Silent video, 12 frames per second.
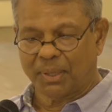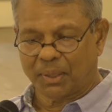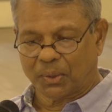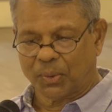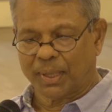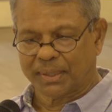
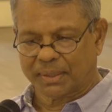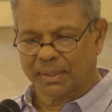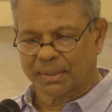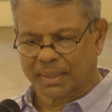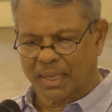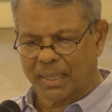to us
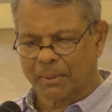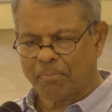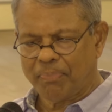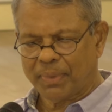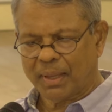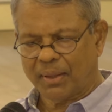is like,
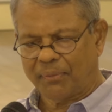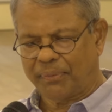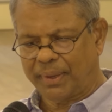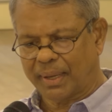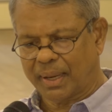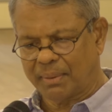if
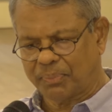we can